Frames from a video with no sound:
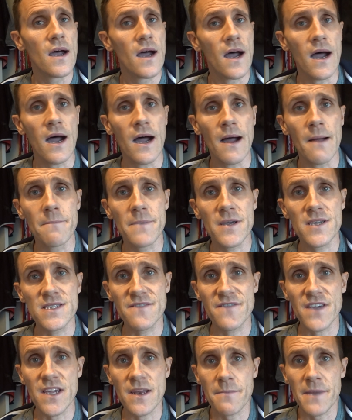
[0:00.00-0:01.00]
because if
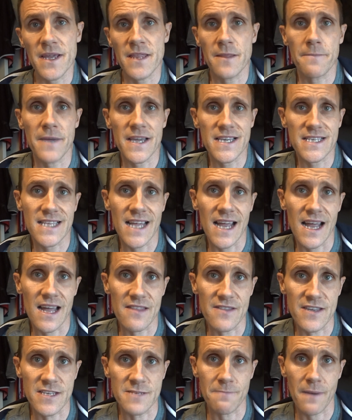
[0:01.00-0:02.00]
you're going to make the best out of
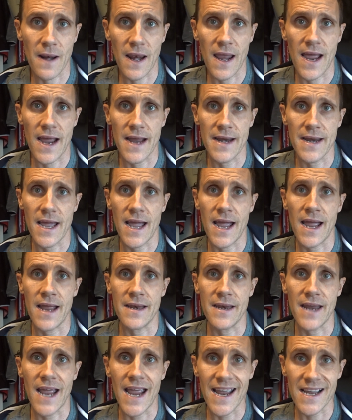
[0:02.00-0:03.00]
this plan
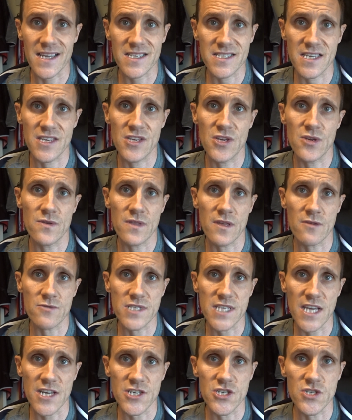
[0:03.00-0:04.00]
and execute those
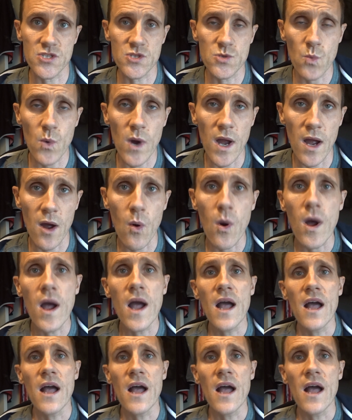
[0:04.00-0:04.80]
sessions well,